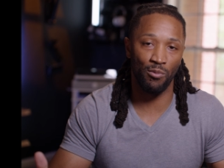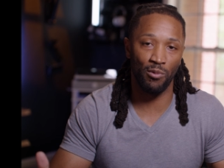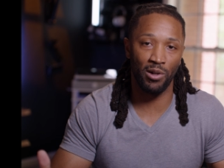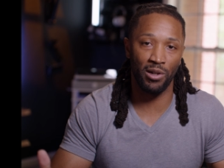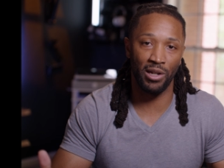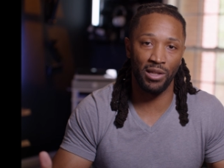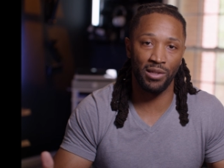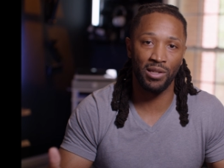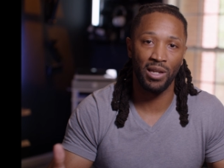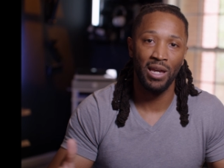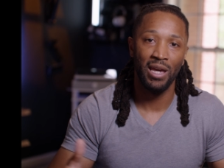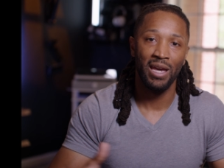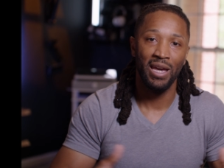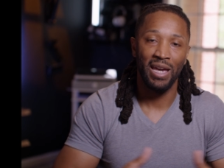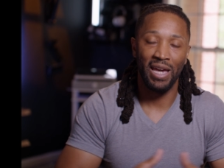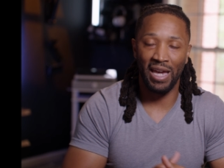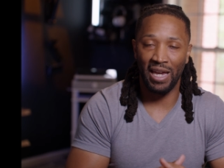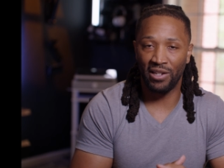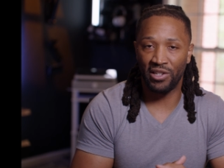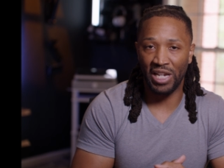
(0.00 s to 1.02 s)
1s,
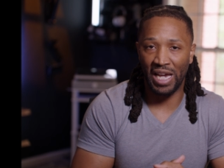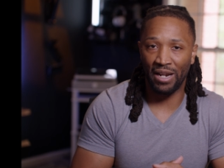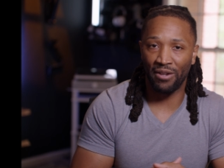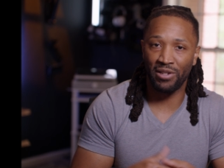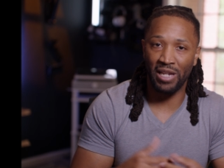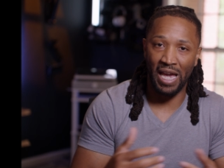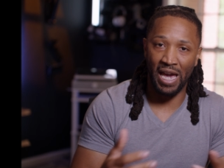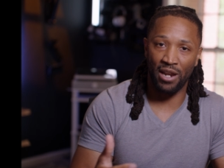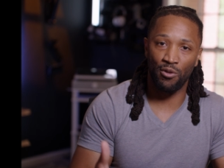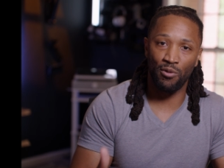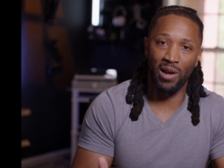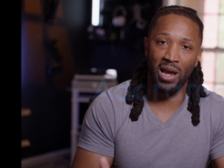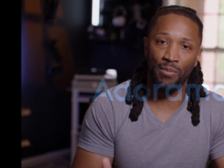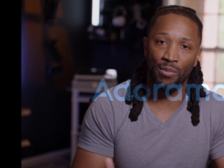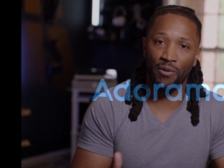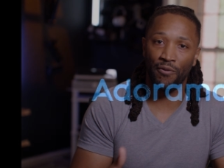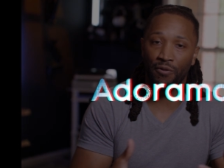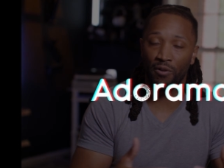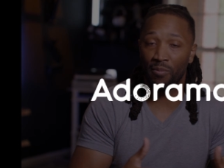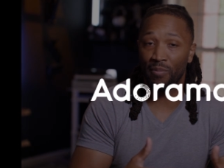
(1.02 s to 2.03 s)
and shout out to
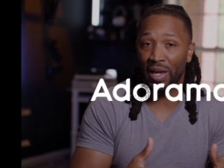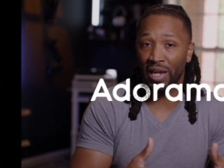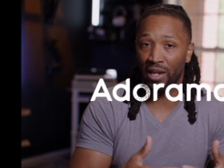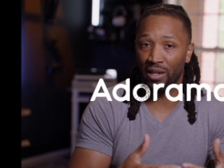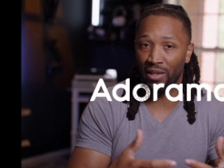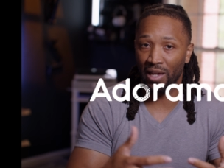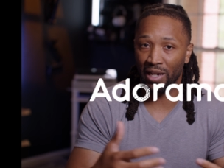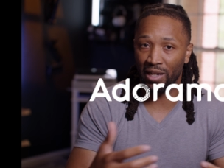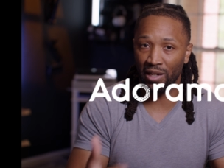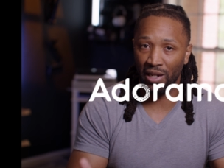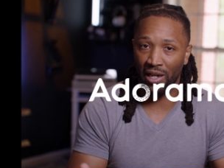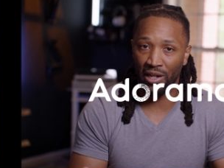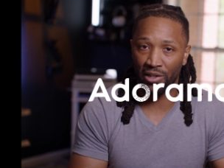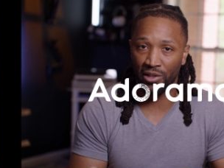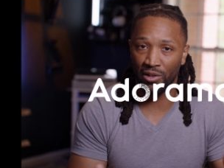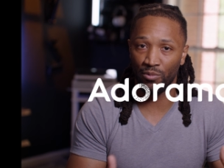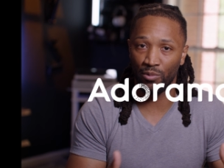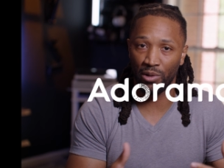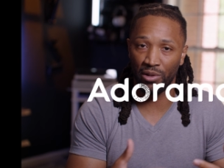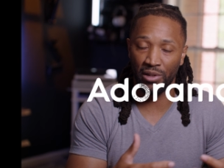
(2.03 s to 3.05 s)
Adorama for making that
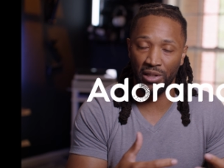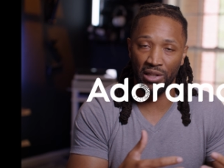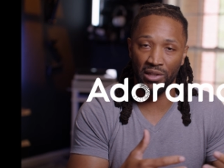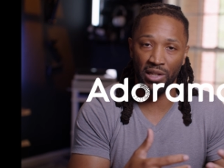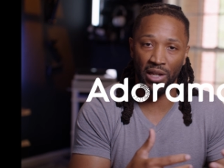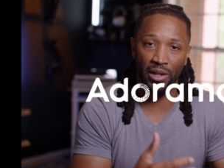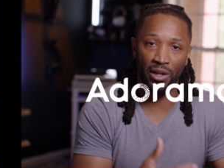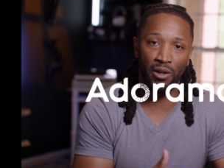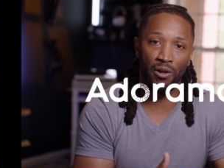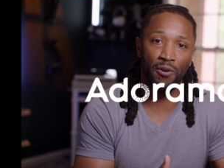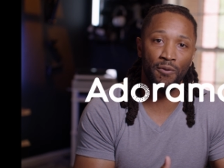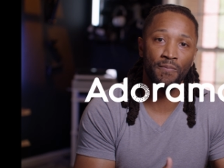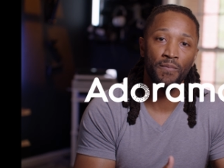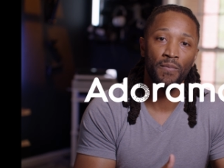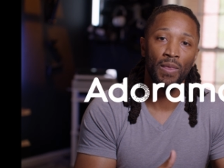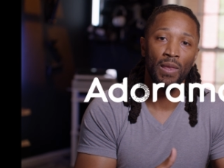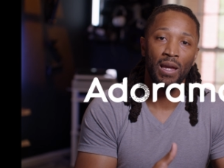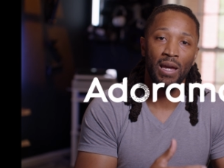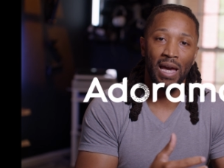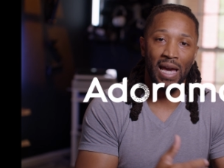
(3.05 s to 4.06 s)
connection with DZO.
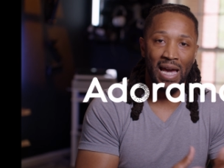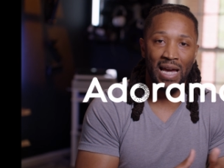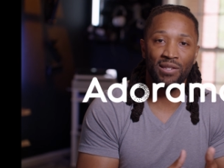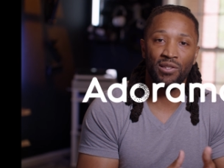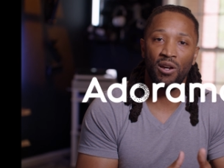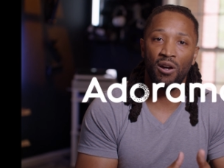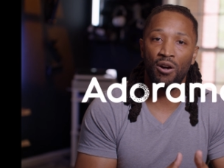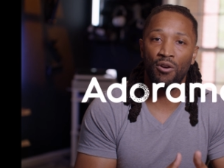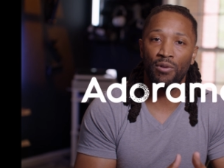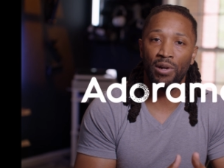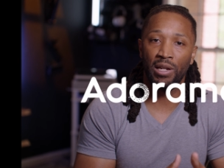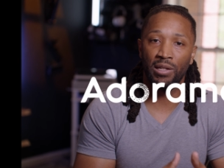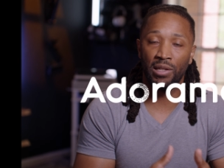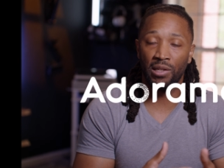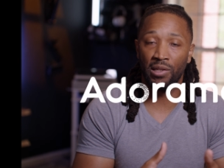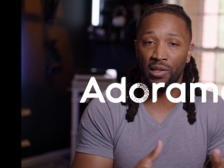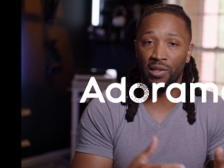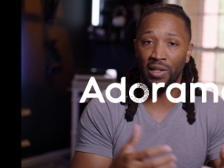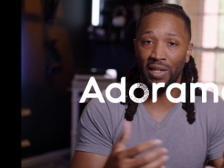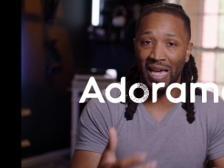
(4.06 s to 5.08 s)
As always,
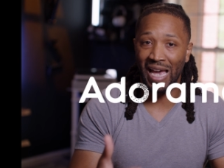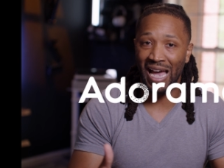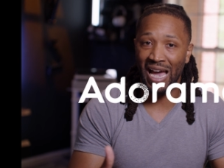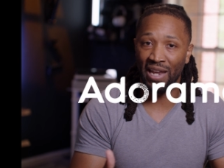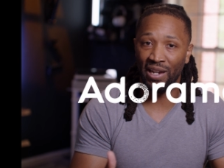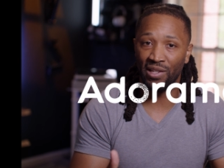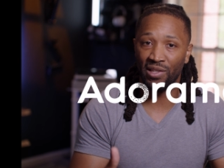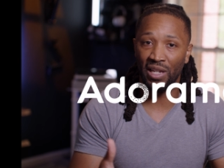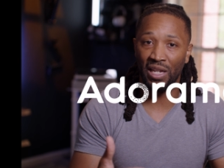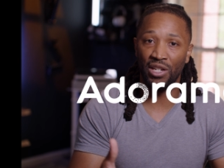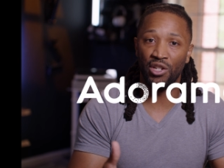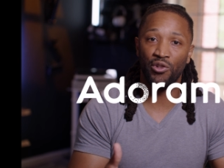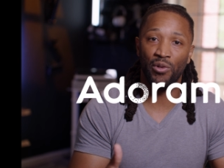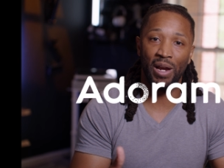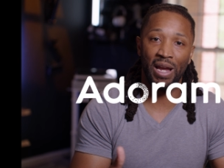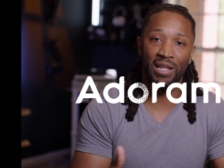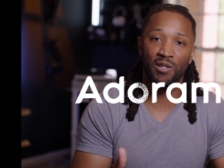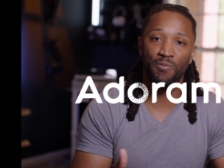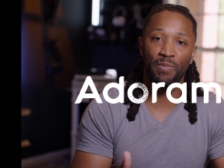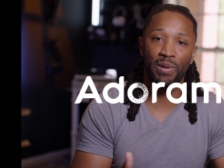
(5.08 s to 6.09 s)
this is an honest and
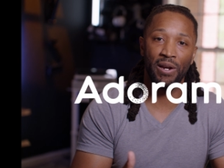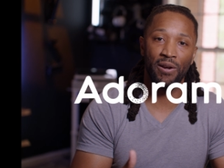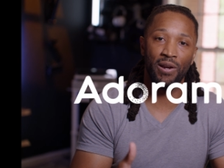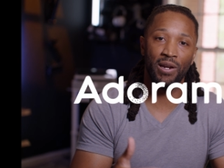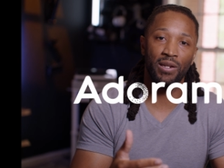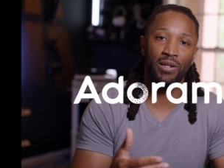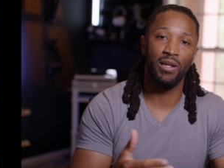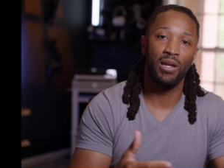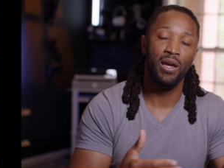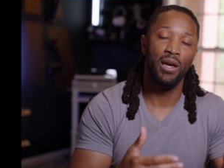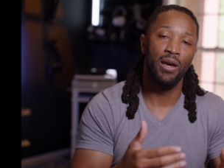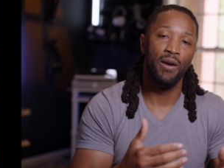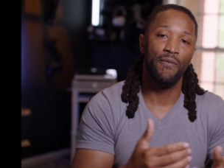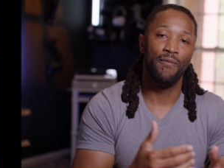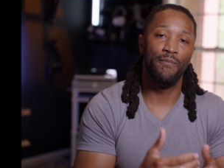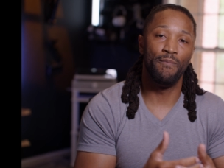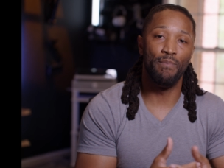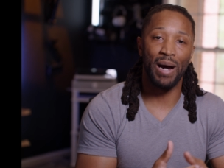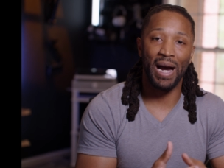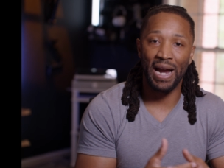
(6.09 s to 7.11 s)
transparent,
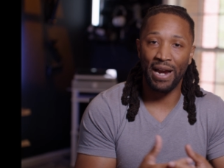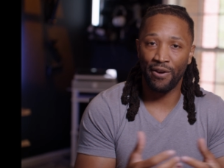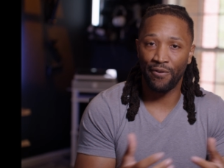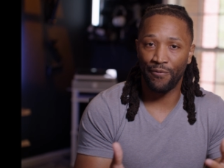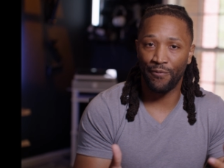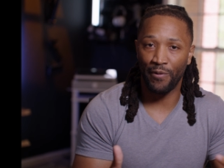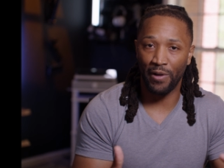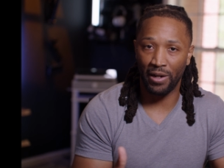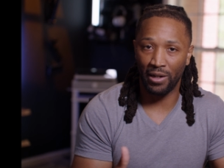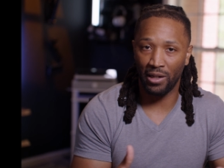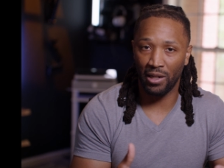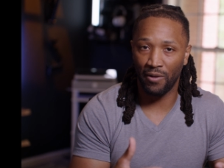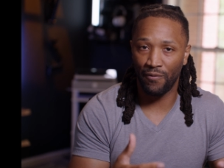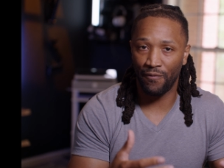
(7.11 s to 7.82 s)
buyer-friendly,